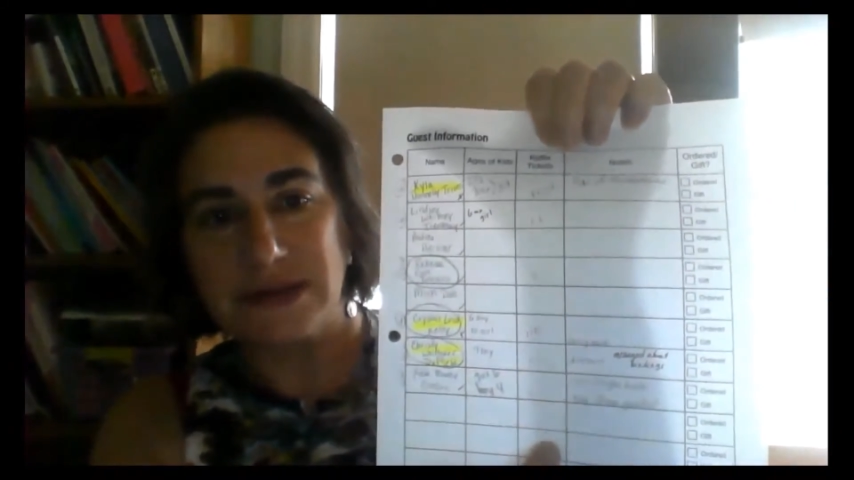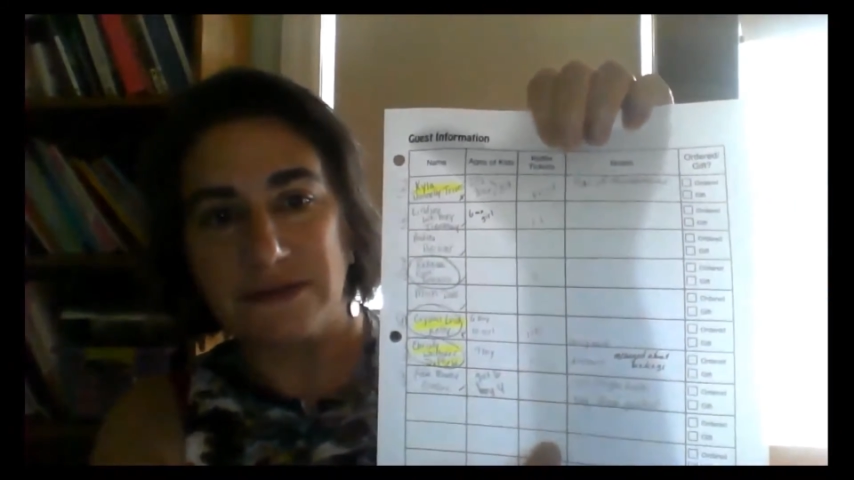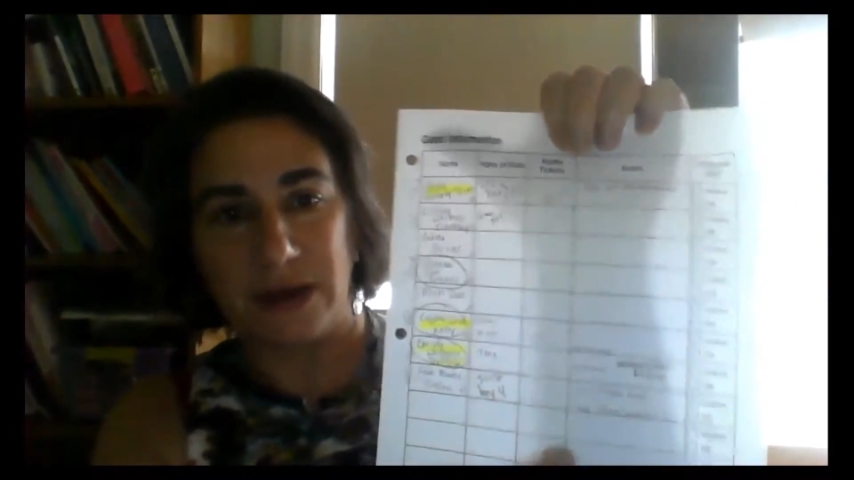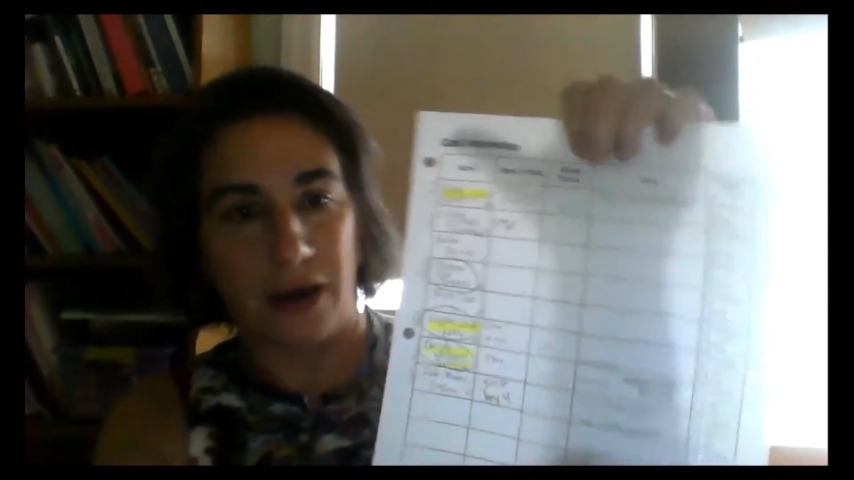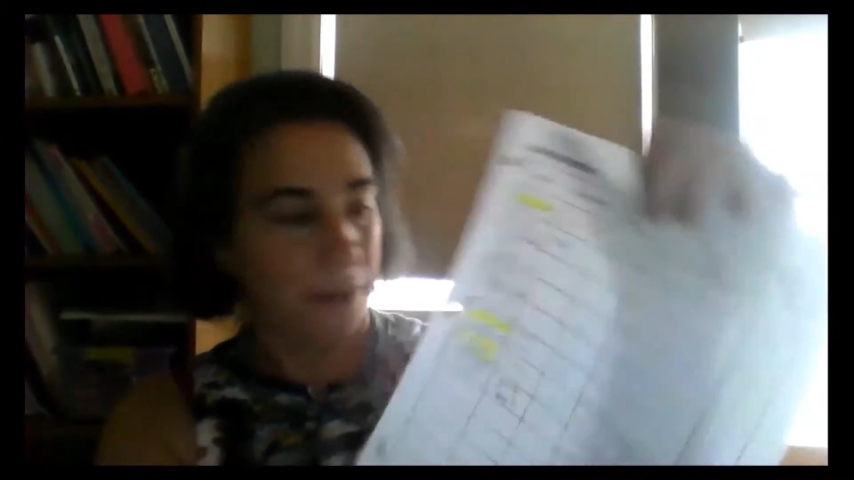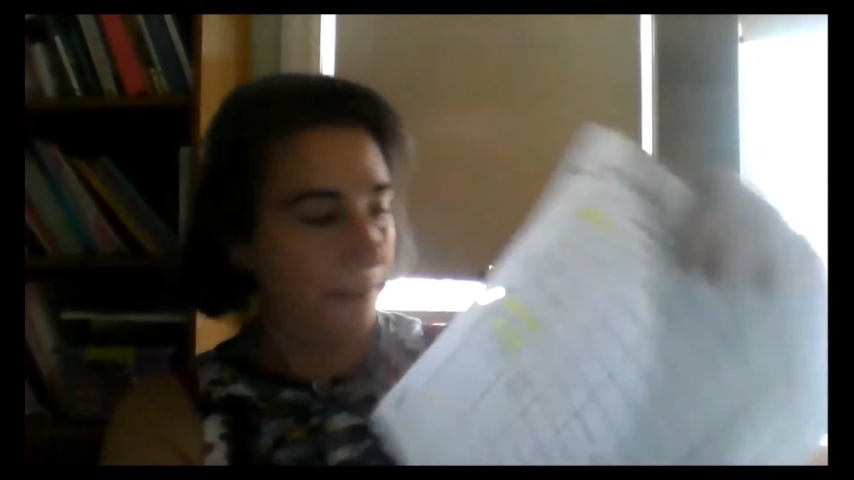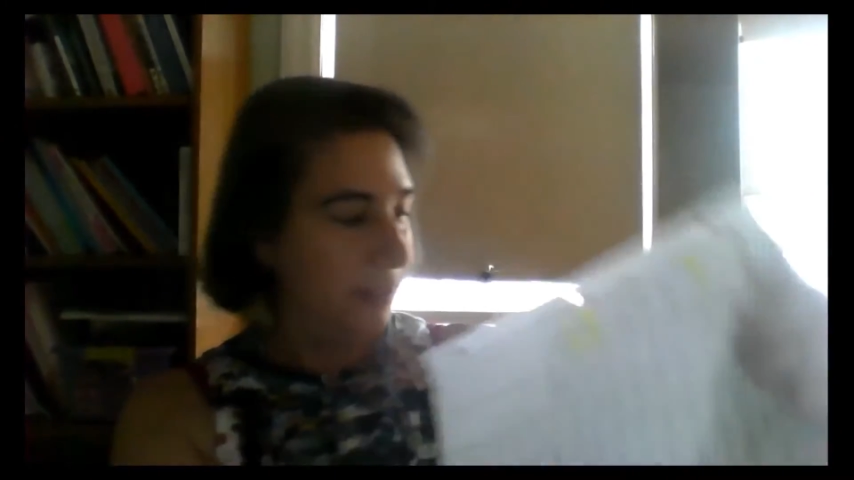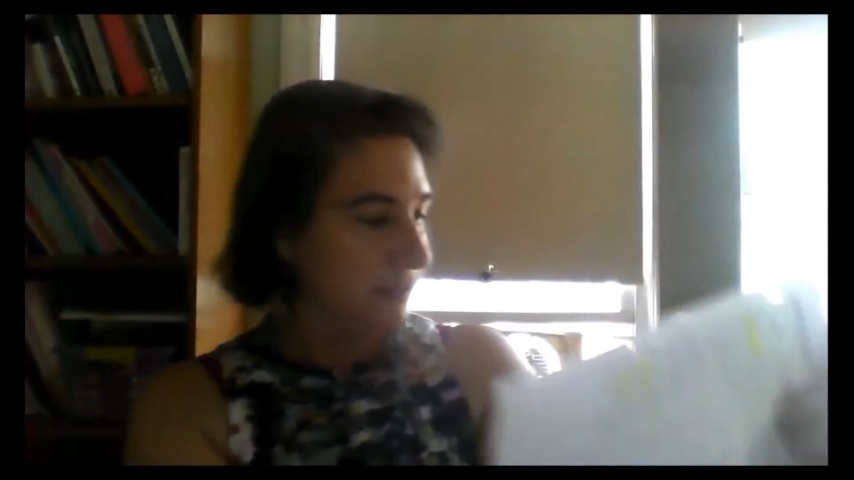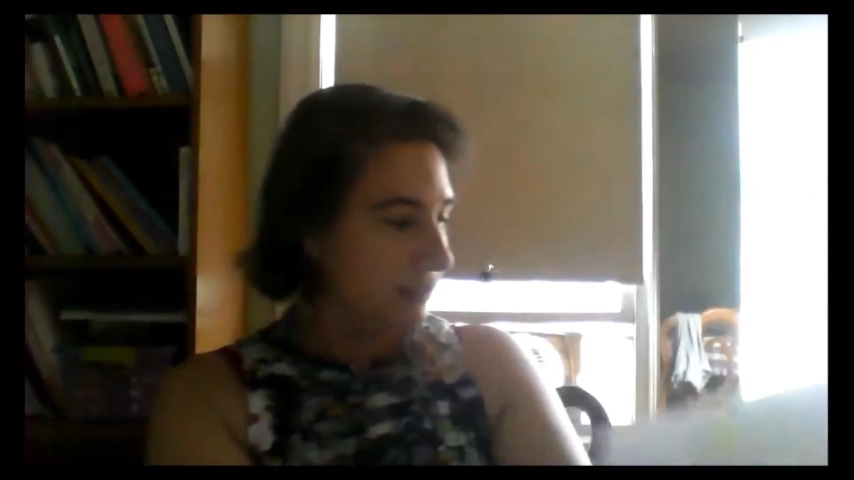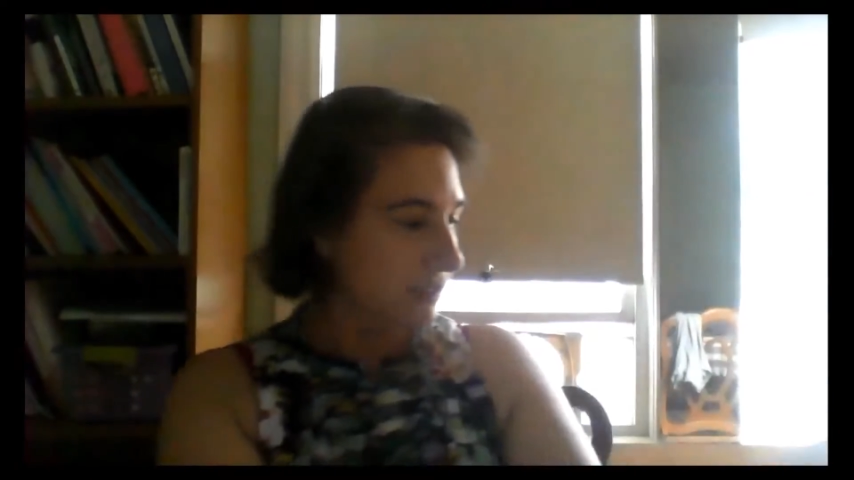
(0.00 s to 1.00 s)
of the
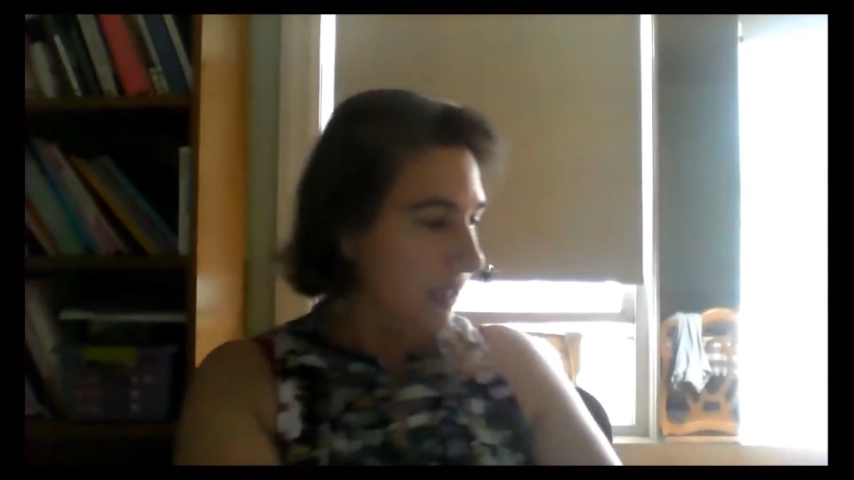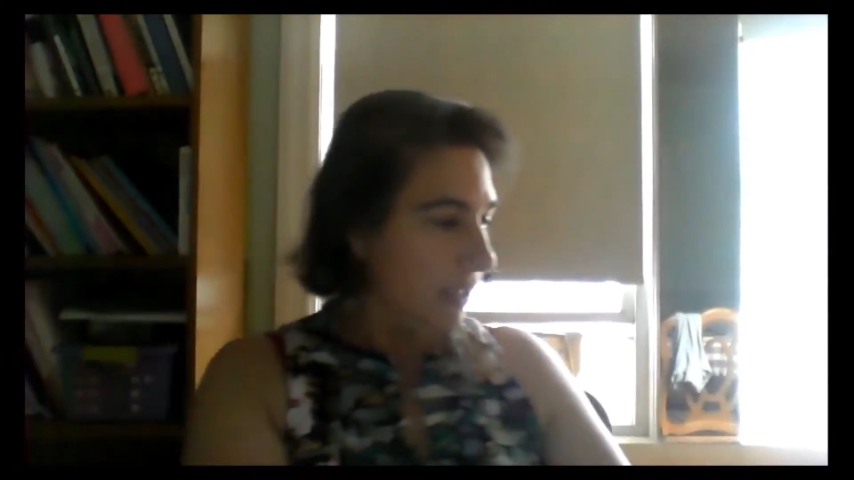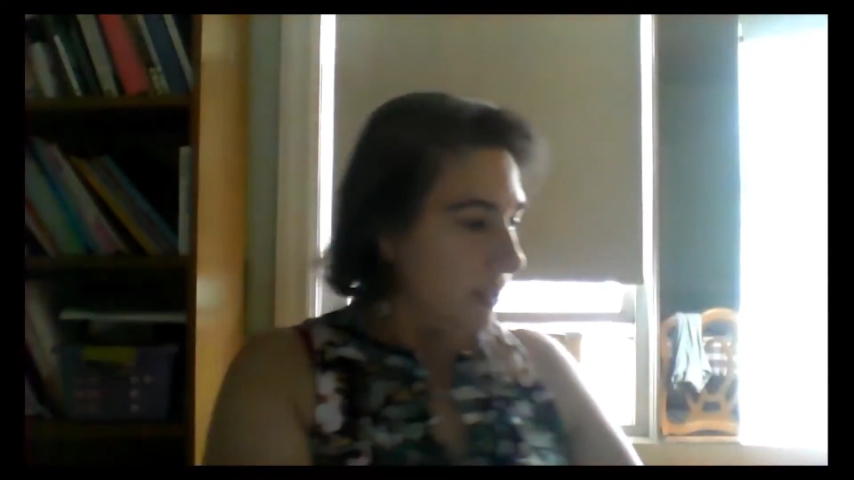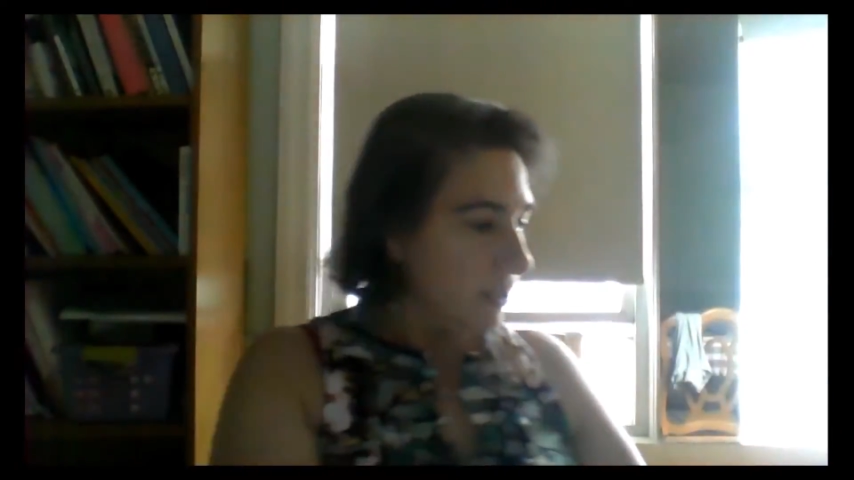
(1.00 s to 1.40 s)
comments.